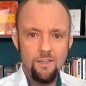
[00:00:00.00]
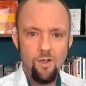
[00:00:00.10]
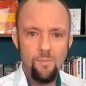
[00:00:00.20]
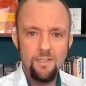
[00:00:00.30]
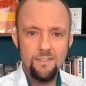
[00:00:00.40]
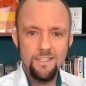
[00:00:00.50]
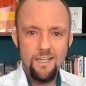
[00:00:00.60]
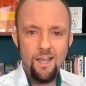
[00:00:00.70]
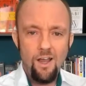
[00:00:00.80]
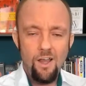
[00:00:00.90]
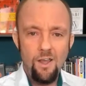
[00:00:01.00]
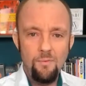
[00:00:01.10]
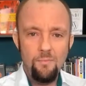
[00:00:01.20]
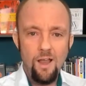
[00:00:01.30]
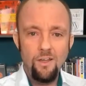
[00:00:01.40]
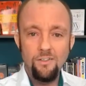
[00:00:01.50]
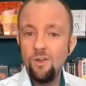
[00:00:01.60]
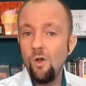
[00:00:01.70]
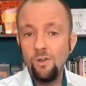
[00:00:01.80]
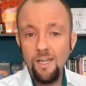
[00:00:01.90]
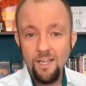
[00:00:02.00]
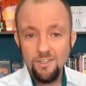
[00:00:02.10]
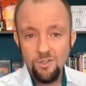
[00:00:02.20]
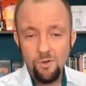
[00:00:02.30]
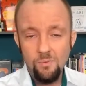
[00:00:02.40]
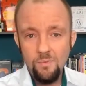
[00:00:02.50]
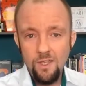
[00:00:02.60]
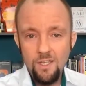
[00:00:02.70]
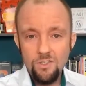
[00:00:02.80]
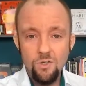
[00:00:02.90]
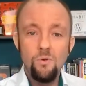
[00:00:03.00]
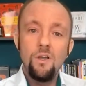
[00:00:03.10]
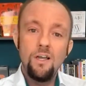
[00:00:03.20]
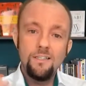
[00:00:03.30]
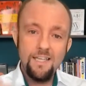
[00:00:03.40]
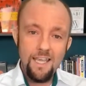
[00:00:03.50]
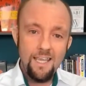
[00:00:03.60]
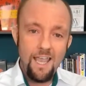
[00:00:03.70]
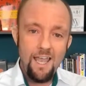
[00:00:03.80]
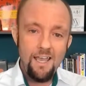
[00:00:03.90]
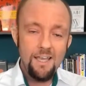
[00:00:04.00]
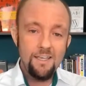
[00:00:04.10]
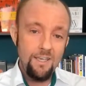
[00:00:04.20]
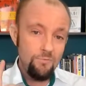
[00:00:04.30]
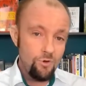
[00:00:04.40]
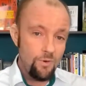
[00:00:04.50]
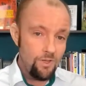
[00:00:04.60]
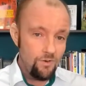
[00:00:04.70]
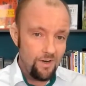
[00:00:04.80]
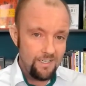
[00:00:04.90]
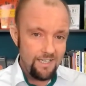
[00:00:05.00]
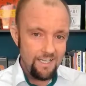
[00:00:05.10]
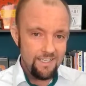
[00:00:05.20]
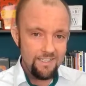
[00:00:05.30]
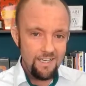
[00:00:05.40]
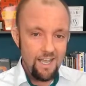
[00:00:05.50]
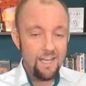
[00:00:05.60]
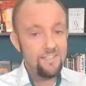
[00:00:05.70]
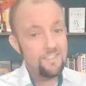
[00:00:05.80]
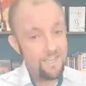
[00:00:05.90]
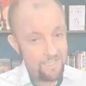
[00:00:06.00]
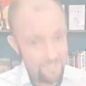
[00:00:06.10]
the comments or let us know. So take care, keep growing your ideas, and stay